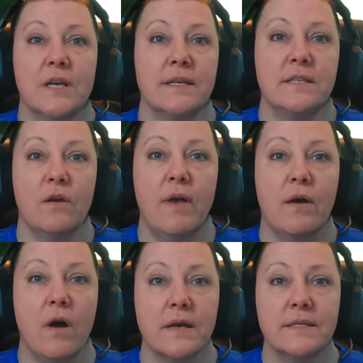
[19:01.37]
you guys know
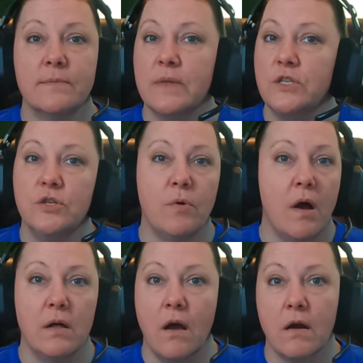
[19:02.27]
how awesome that you
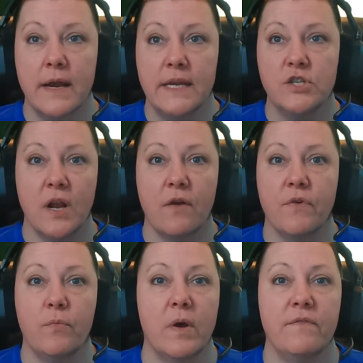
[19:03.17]
all are, each and
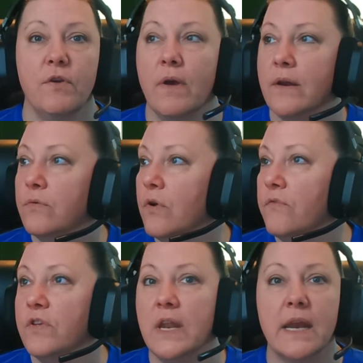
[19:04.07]
every one of you. I don't know
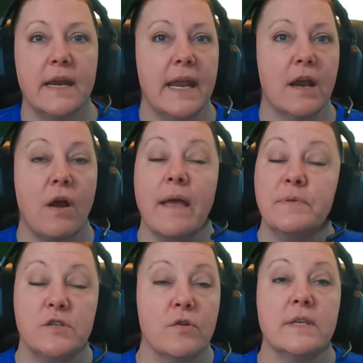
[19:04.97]
if you needed to hear. I'm
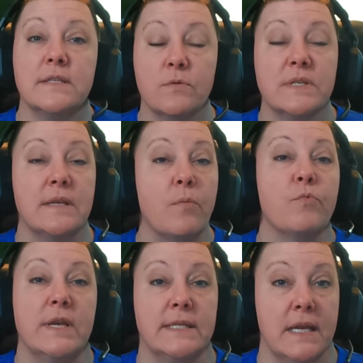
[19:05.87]
sure that there was some
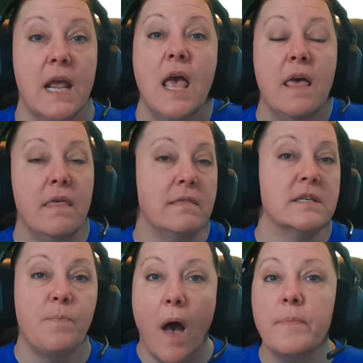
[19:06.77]
reason that
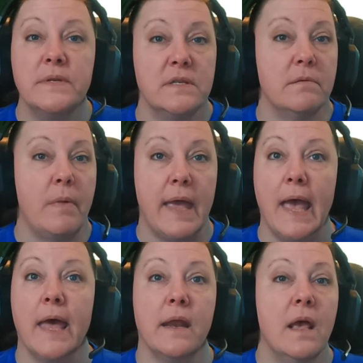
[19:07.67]
this popped into my
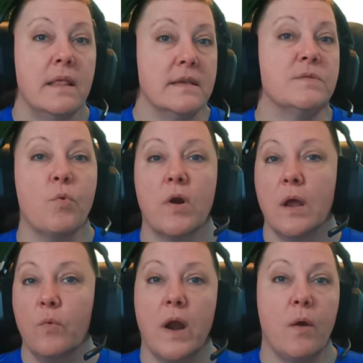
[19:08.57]
head this
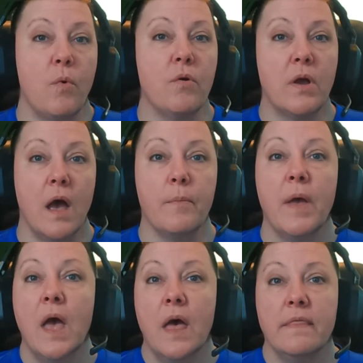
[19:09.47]
morning when I woke up,
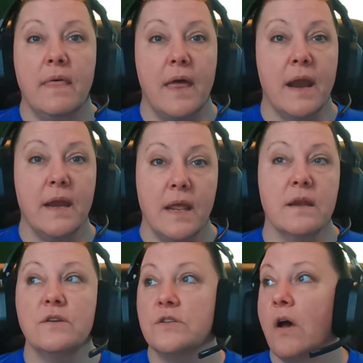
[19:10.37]
that I
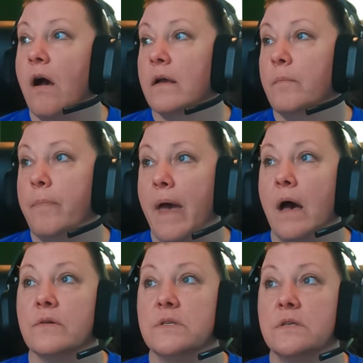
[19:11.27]
needed to talk
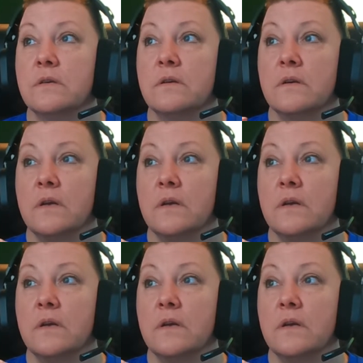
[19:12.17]
about,